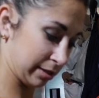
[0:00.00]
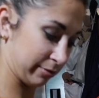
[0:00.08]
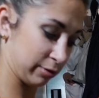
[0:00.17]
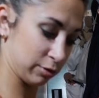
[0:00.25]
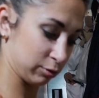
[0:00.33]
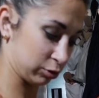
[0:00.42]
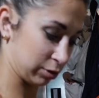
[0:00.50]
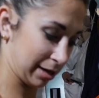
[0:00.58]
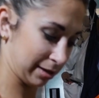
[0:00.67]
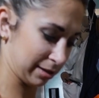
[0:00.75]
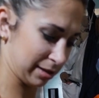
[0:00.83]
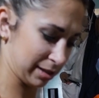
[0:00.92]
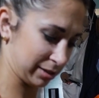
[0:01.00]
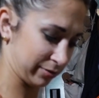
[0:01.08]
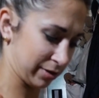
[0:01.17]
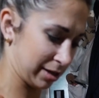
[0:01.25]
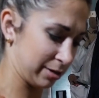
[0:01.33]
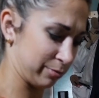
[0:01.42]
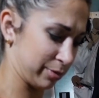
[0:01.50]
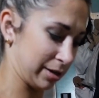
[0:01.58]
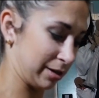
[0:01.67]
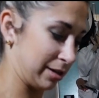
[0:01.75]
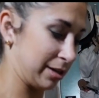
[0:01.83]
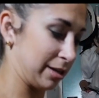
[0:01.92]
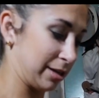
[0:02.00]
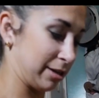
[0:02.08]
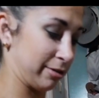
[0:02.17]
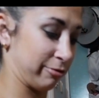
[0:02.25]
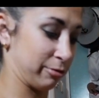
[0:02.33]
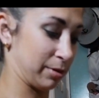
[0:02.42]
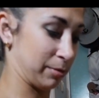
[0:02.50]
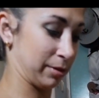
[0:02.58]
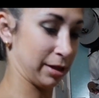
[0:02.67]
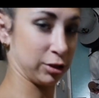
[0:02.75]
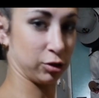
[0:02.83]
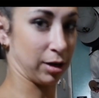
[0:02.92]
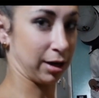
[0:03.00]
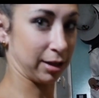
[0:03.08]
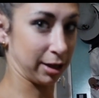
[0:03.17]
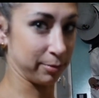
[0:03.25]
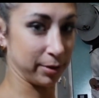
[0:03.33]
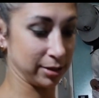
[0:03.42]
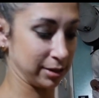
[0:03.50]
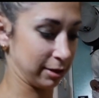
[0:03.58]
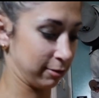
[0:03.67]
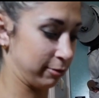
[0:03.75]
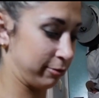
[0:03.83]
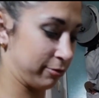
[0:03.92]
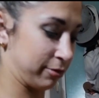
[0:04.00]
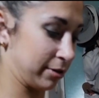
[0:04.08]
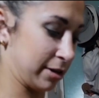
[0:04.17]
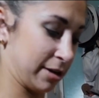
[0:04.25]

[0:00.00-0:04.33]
if you don't track, then that's fine, but for people that track like myself,